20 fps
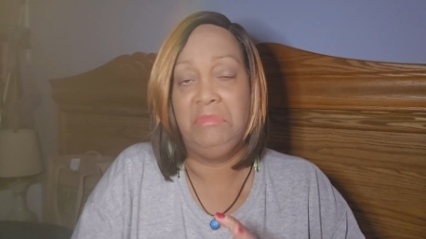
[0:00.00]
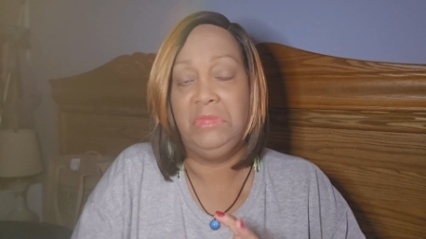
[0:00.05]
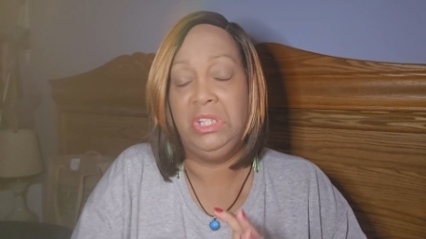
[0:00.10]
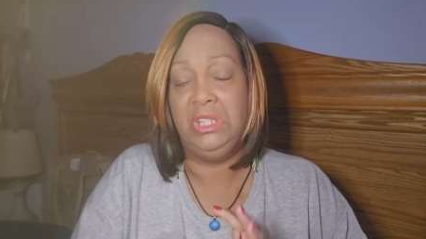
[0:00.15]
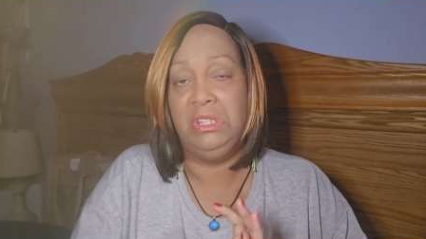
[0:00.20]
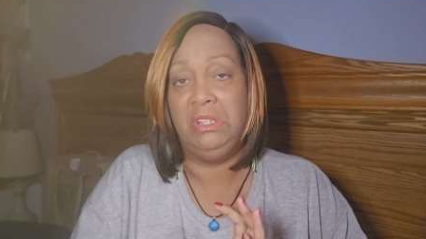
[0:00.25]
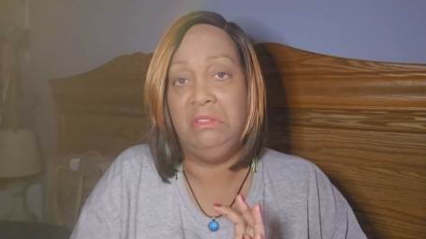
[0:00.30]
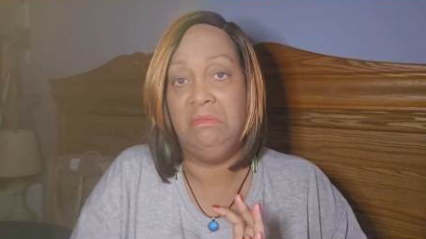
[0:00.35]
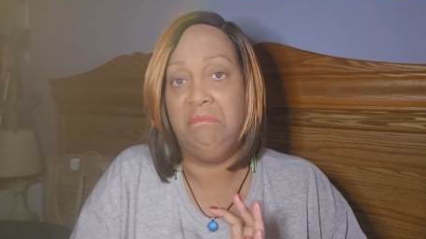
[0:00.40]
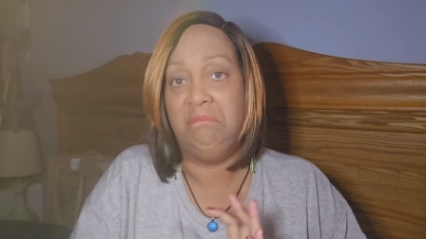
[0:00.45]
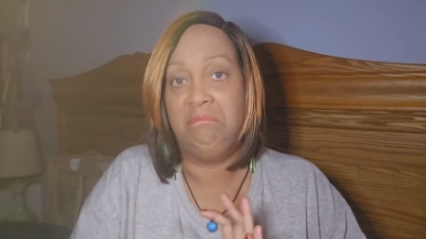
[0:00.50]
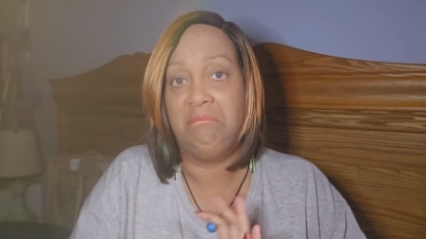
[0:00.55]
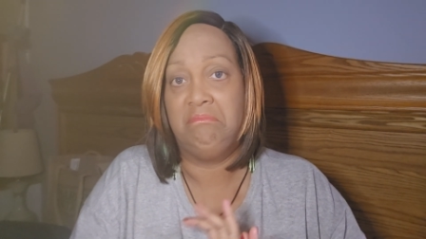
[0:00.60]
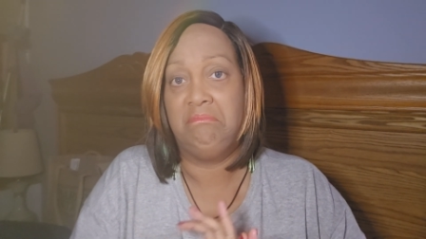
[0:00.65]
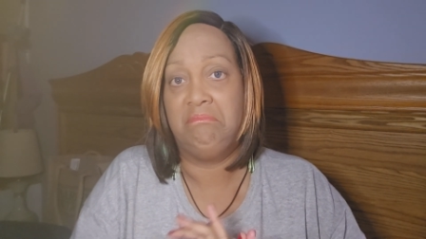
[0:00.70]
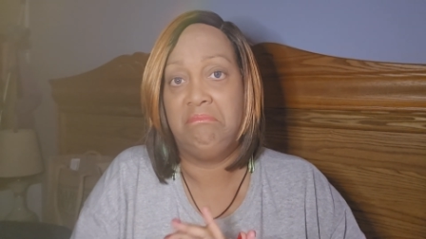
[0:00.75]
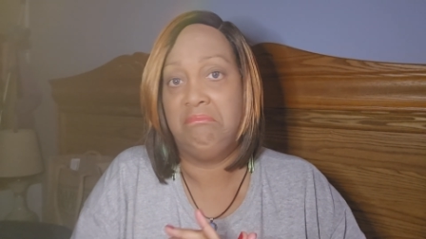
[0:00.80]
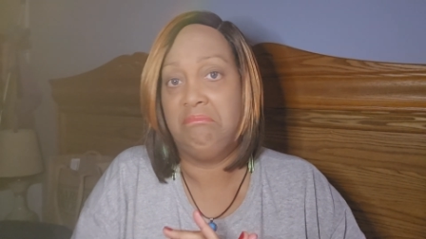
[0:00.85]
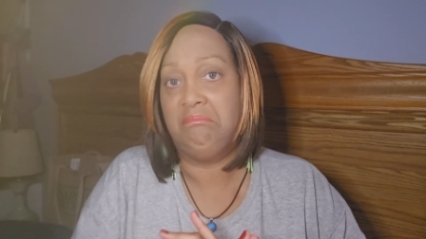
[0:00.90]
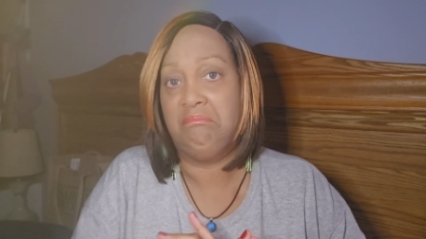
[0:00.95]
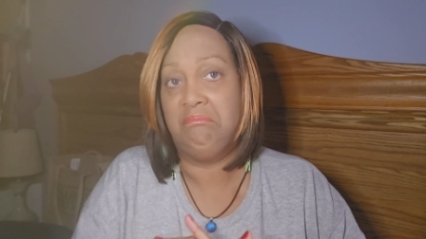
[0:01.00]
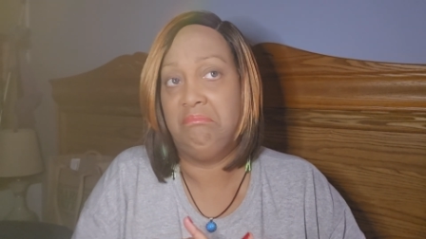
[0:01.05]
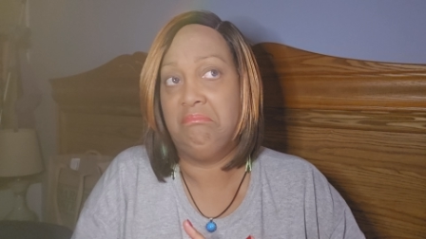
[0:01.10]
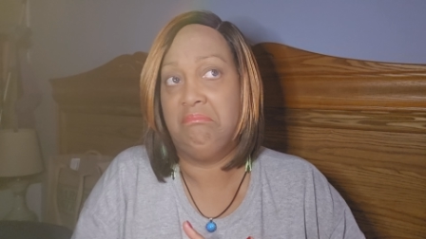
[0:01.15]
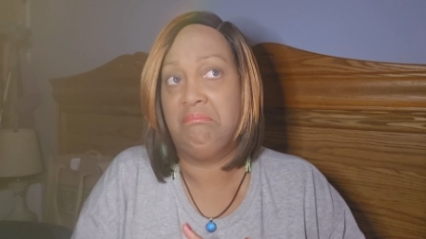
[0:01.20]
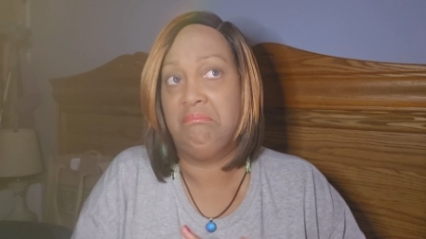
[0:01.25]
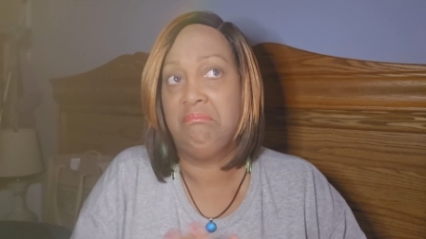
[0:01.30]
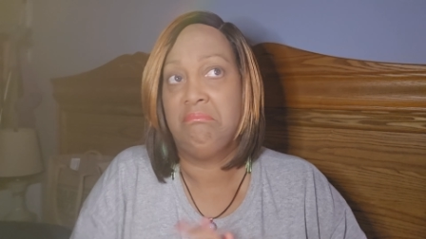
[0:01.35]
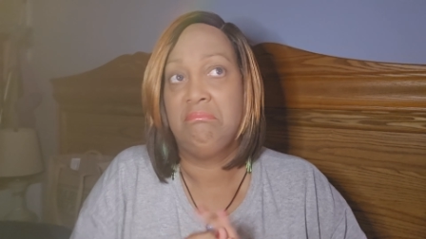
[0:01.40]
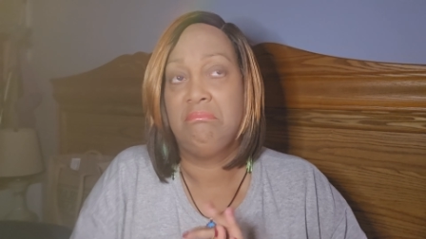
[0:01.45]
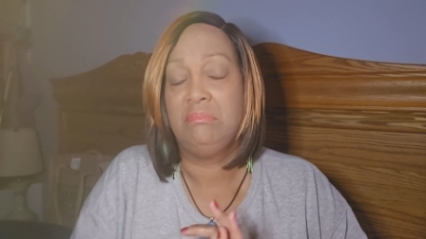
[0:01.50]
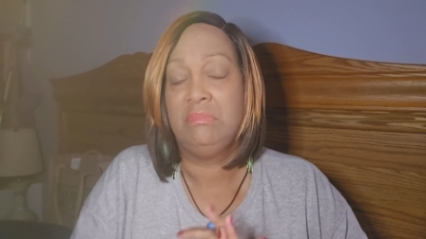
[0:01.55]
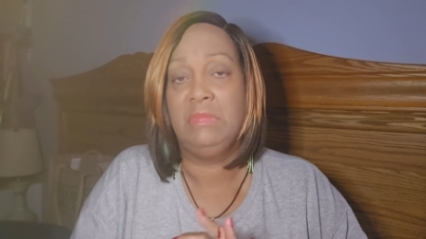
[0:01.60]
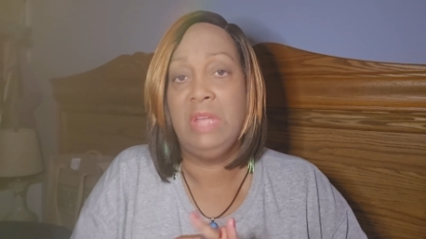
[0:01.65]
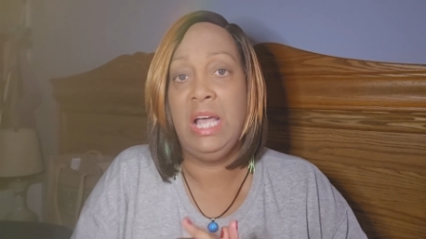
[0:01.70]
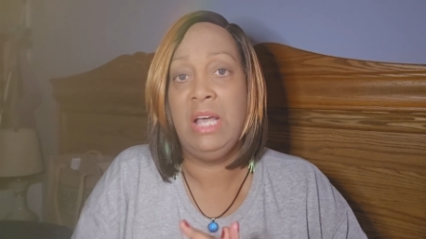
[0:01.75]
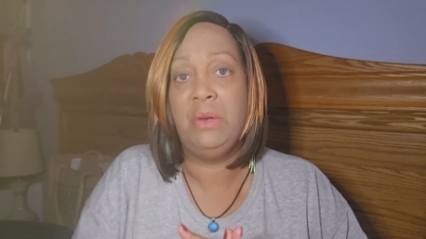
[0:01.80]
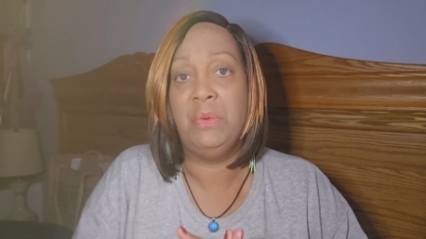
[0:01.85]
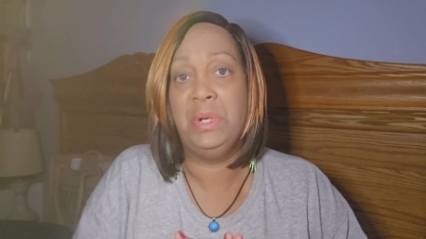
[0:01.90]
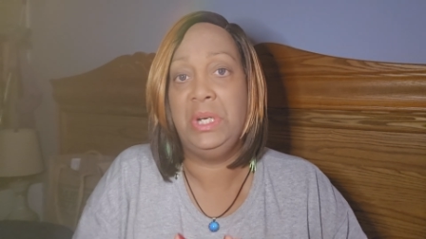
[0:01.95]
you know,
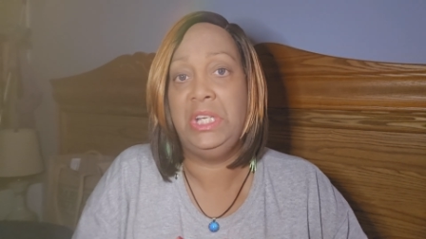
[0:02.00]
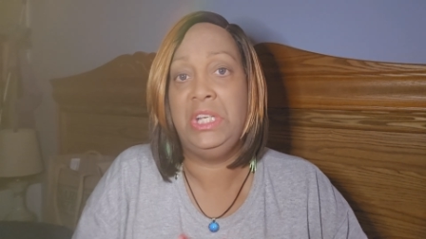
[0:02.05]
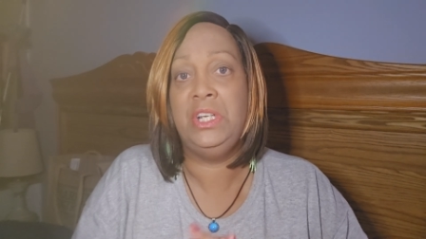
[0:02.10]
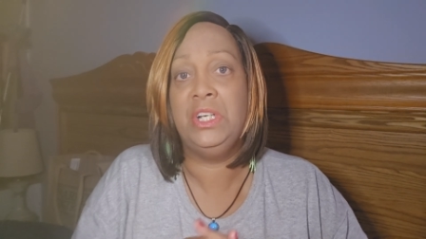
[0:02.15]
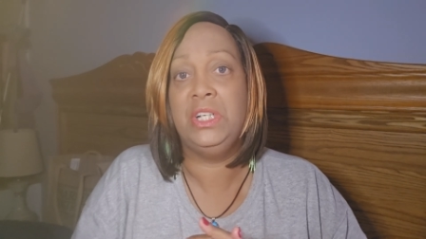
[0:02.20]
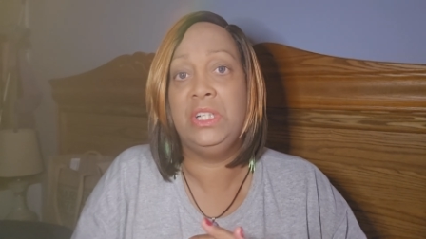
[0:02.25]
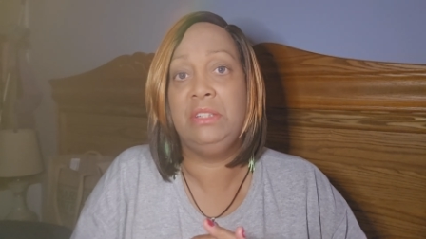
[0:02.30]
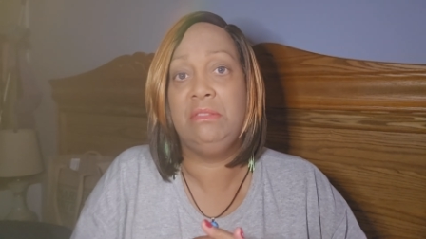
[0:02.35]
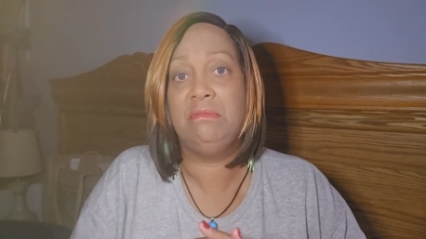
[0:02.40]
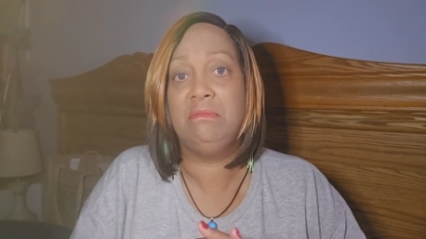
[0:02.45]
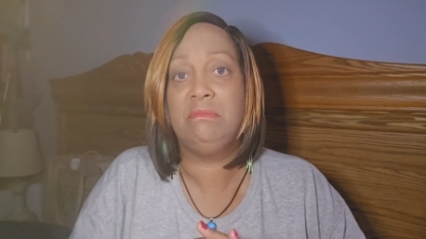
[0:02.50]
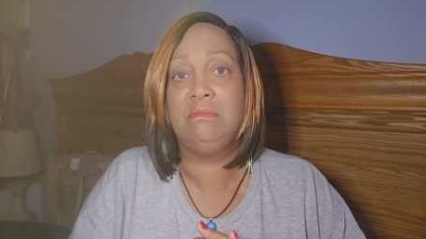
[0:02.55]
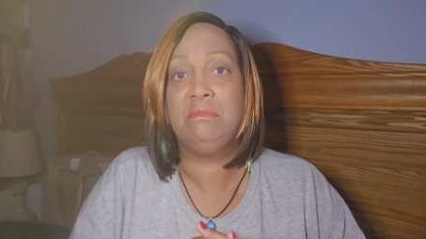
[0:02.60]
I don't wanna hear it.